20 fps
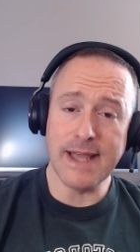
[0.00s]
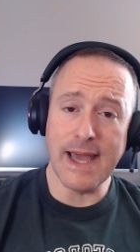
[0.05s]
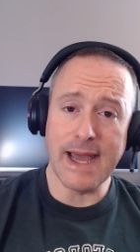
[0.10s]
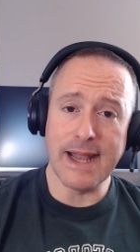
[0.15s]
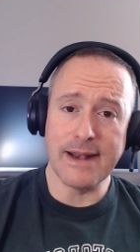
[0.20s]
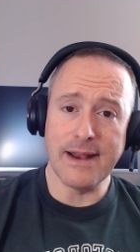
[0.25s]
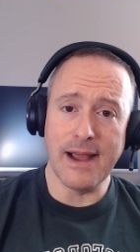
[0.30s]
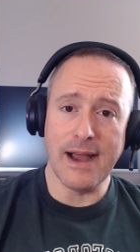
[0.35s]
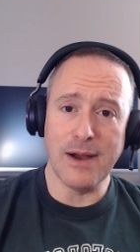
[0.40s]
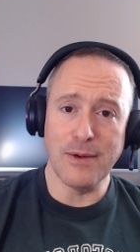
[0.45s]

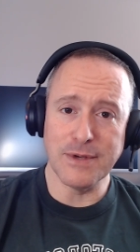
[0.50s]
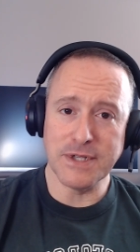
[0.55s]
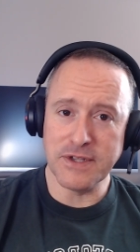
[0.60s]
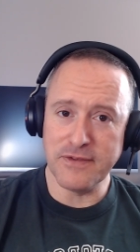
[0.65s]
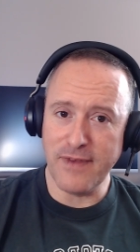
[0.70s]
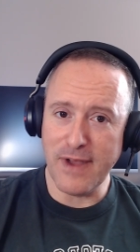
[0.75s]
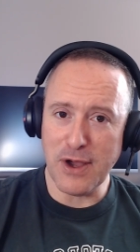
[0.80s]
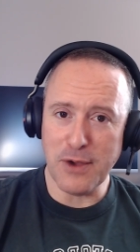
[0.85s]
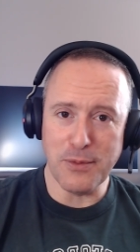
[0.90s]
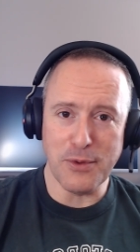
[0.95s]
that was
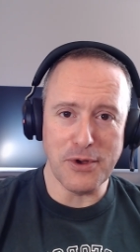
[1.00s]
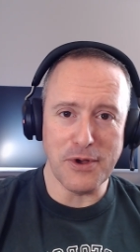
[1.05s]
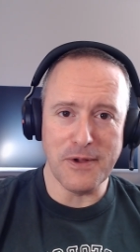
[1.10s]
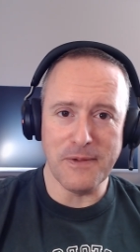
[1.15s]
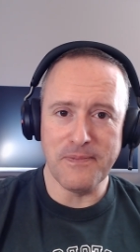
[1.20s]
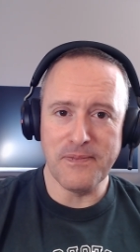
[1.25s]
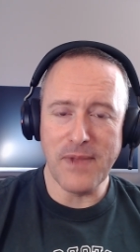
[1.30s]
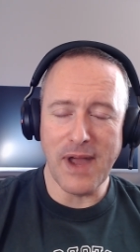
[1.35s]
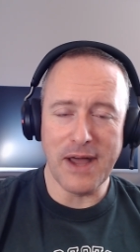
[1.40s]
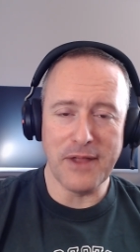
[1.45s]

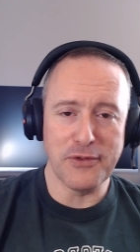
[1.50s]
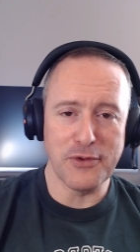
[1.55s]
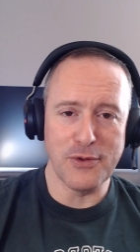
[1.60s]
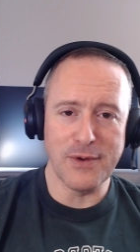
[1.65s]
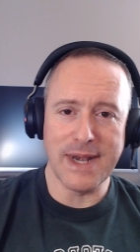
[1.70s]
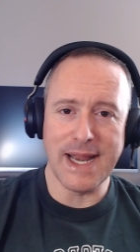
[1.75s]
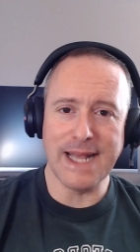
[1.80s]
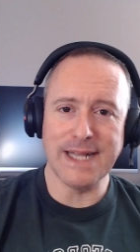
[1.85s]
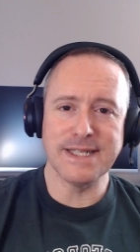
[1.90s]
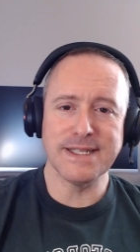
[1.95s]
available
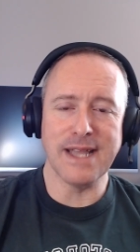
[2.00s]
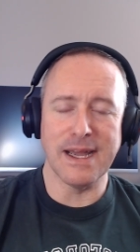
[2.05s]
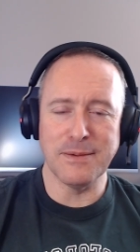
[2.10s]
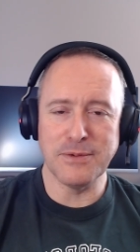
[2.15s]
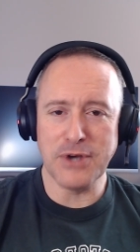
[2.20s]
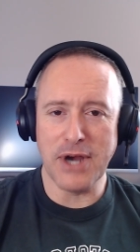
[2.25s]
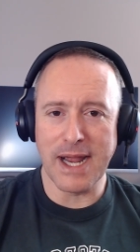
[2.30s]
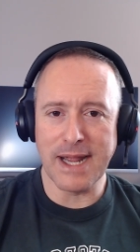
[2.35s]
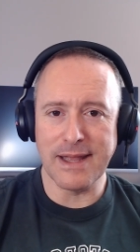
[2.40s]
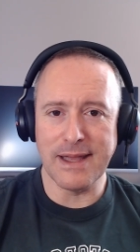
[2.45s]
through enhanced time
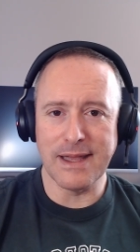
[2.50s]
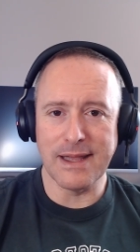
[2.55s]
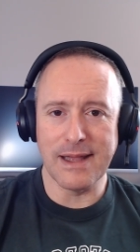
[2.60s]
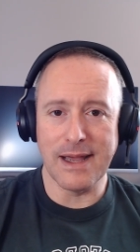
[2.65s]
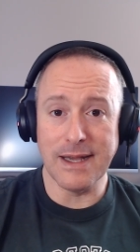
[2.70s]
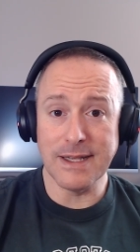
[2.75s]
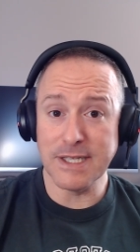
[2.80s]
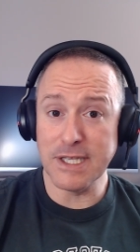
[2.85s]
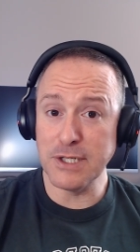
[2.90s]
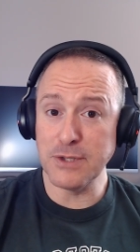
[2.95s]
tracking
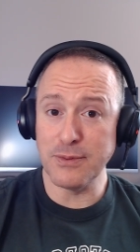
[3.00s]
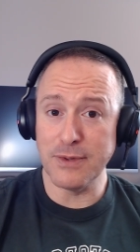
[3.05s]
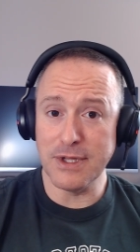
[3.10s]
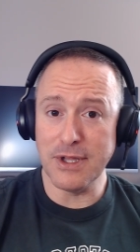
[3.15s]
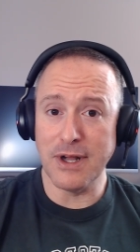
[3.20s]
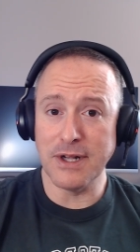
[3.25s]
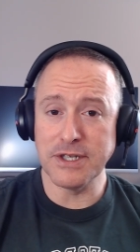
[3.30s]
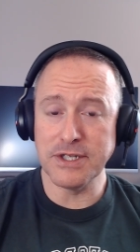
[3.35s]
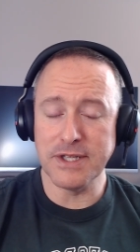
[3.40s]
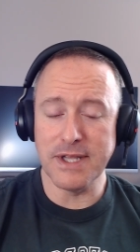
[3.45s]
since we
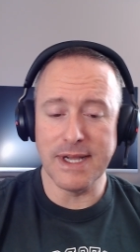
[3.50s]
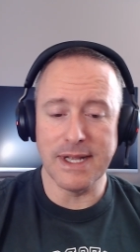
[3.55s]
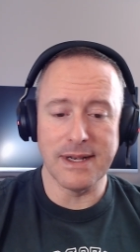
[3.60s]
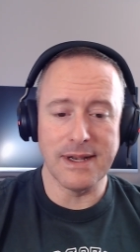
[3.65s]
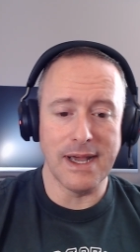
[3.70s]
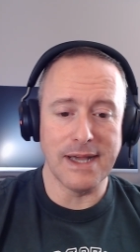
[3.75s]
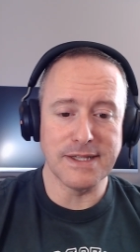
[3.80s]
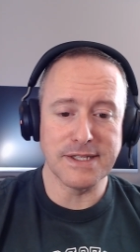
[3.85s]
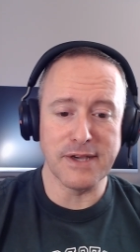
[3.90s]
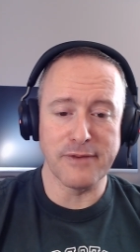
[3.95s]
launched it
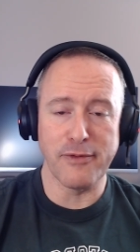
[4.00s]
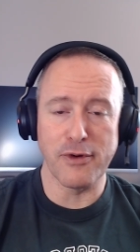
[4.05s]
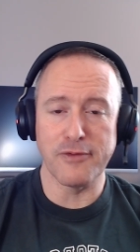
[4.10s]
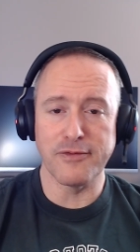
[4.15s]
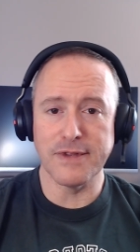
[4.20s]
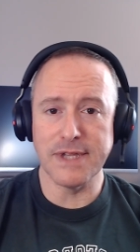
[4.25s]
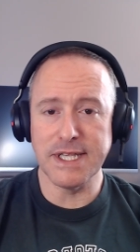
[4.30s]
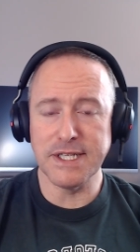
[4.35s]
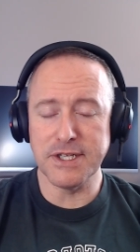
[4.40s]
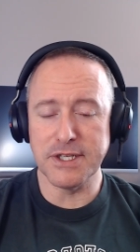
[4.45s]
several
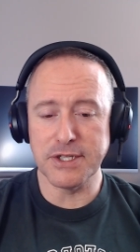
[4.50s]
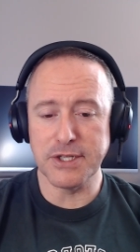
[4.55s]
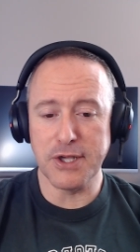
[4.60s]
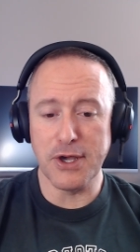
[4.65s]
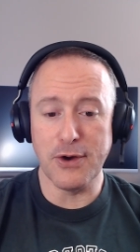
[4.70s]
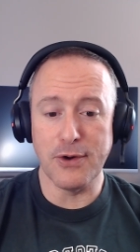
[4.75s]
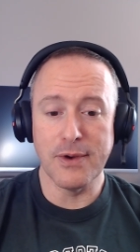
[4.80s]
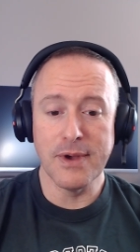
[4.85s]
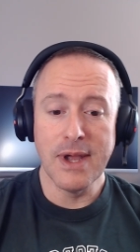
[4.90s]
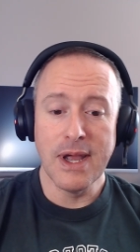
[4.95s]
releases
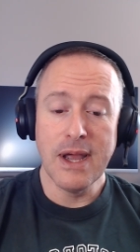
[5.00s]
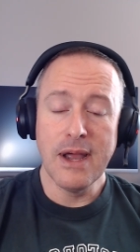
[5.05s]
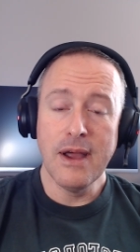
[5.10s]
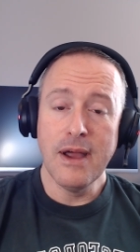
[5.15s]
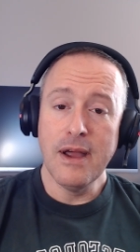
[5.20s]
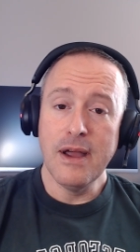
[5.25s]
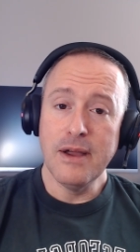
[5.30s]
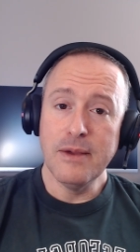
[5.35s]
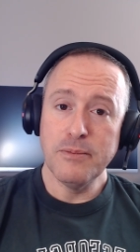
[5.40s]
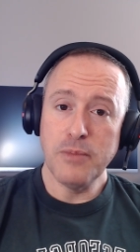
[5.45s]
ago.
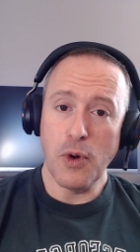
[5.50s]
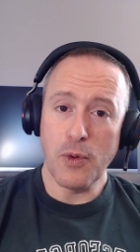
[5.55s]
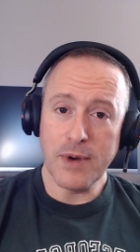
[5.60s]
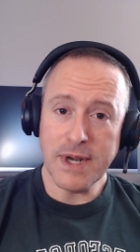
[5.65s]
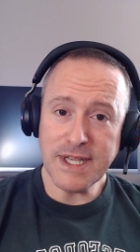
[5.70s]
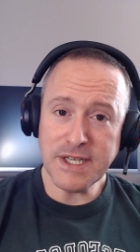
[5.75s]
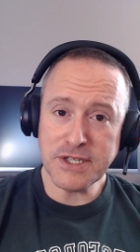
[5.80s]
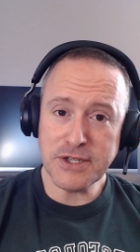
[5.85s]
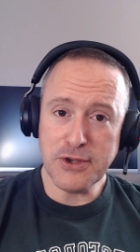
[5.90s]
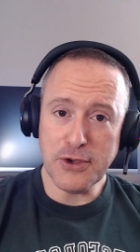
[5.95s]
But
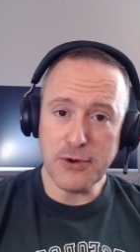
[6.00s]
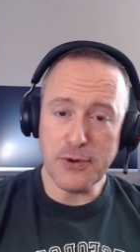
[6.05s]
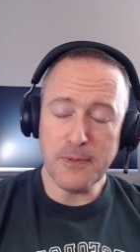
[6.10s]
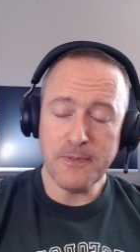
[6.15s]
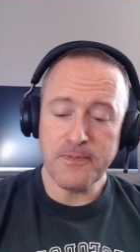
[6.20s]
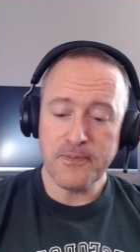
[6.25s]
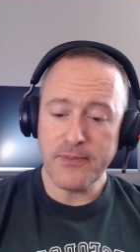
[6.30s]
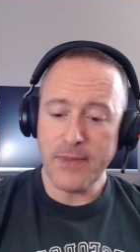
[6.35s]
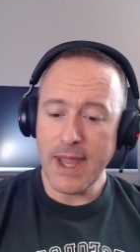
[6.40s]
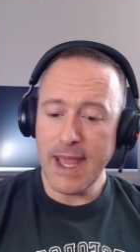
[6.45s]
what is new
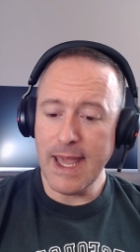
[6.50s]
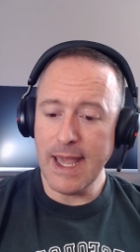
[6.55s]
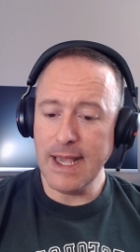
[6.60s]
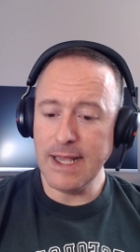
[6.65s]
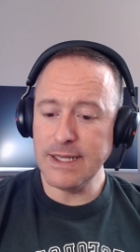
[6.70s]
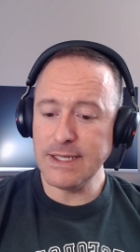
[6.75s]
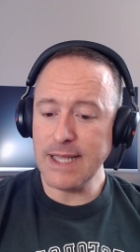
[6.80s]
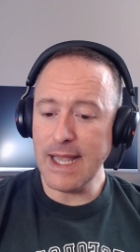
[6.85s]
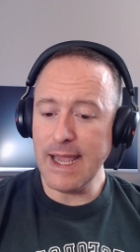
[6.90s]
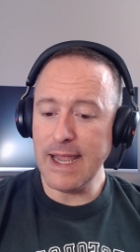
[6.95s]

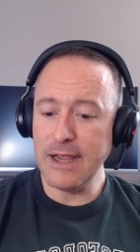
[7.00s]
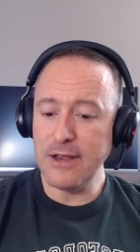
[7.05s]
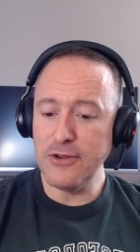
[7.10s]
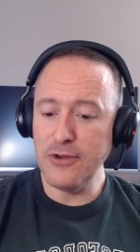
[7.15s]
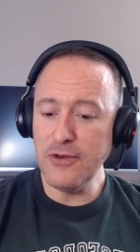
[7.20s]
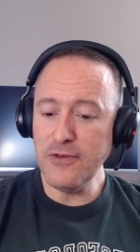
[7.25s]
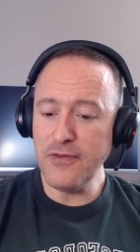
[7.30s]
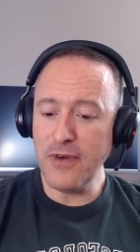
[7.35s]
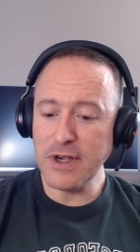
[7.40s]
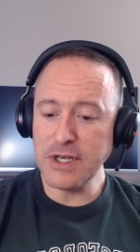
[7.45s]
is a
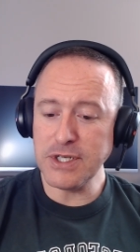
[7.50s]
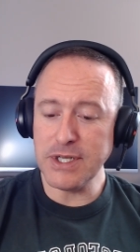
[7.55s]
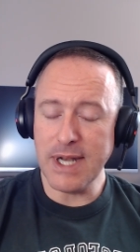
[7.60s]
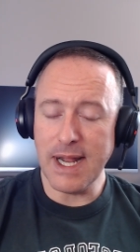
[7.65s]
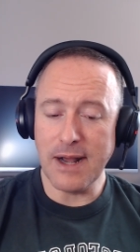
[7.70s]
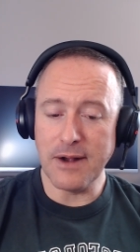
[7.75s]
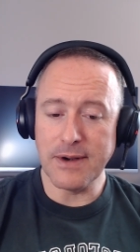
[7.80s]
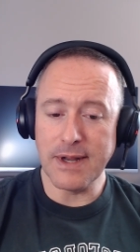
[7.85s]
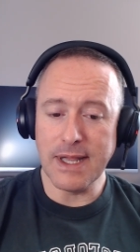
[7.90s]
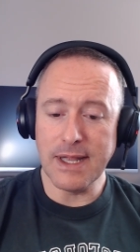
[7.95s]
new
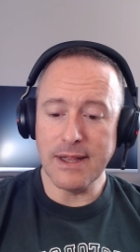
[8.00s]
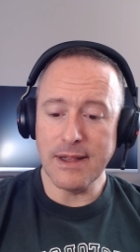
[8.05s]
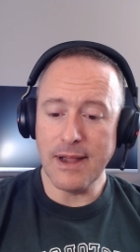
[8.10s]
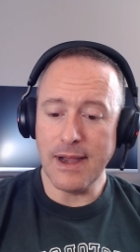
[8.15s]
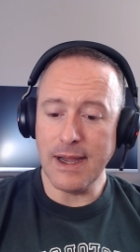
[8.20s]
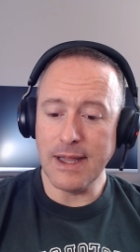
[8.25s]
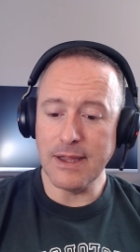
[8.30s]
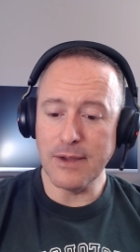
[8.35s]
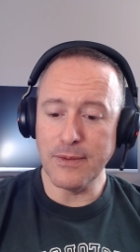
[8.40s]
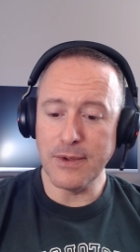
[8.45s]
functionality
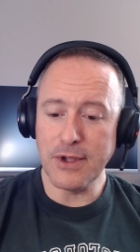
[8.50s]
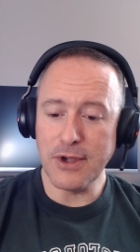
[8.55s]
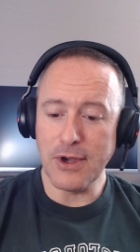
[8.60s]
that we